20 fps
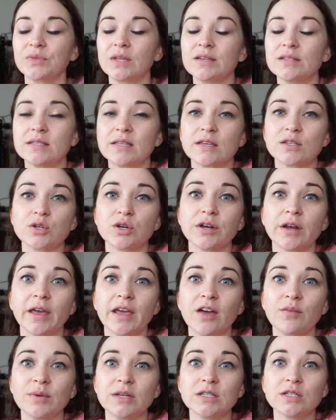Sacer and I
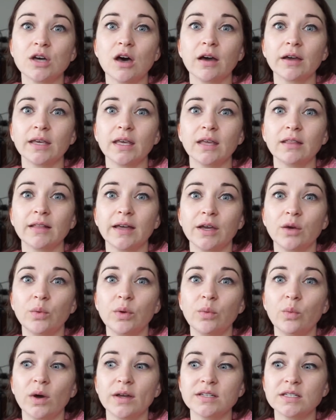have been talking, like,
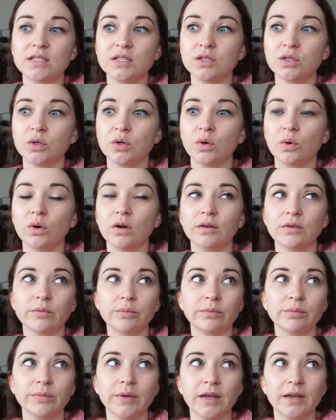we want to,
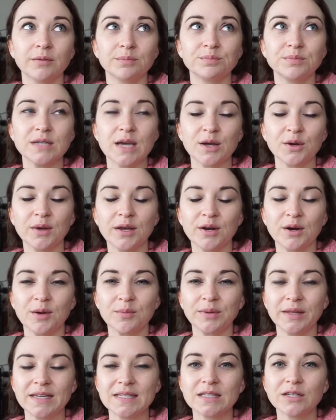like, decorate our
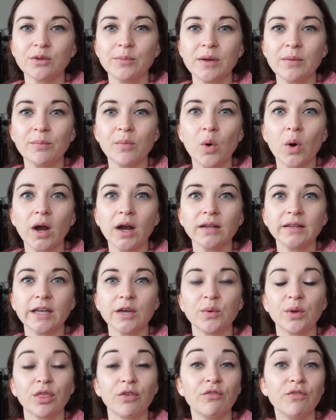place a little bit more,
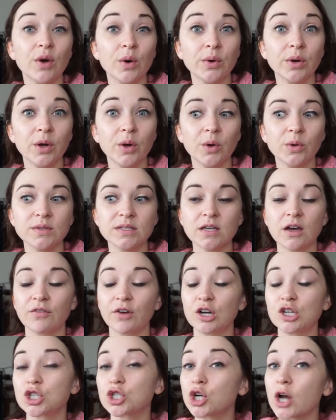like, with photos of
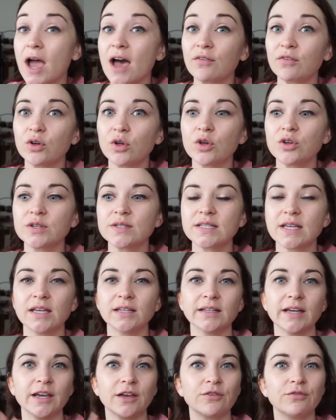our travels
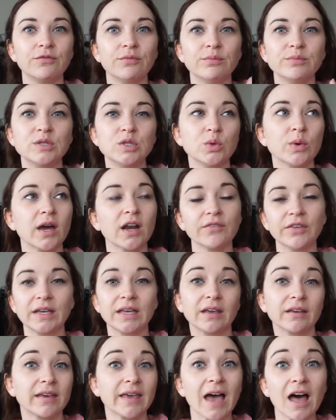and, like, do kind of,
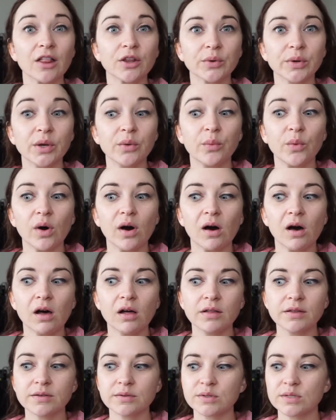like, a gallery
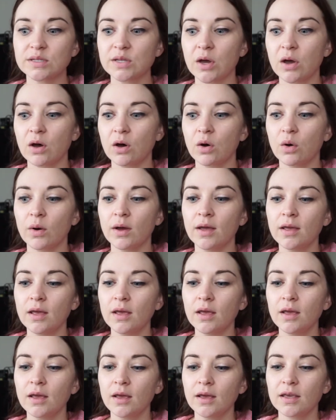wall. So,
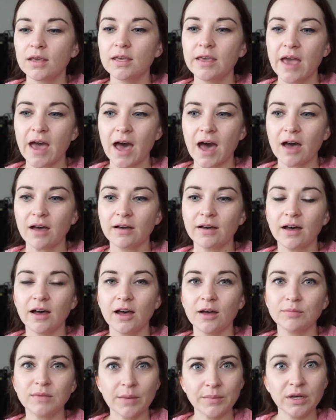yeah,
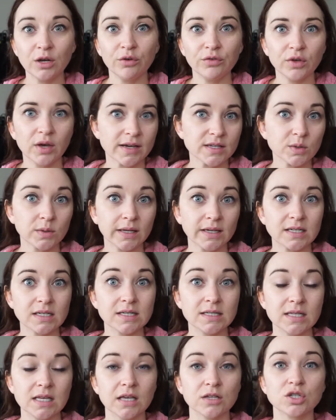let me know if you guys would like to
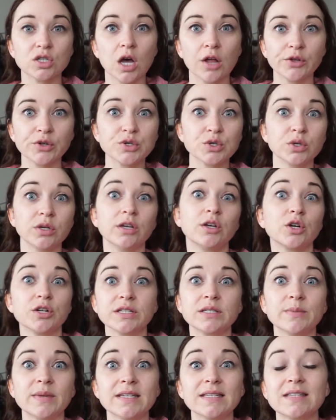see a Dollar Tree
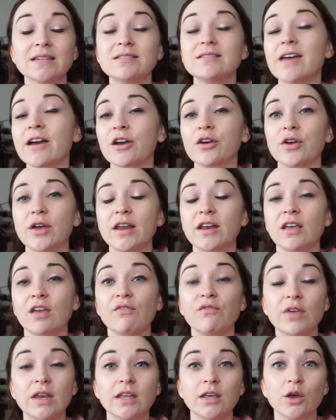Christmas decorating
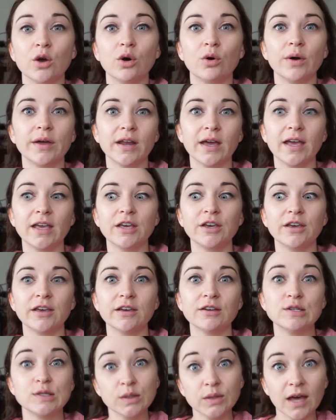video, and I
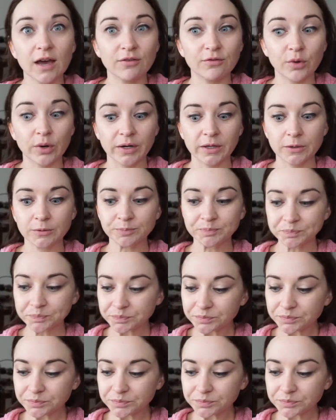can do that for you.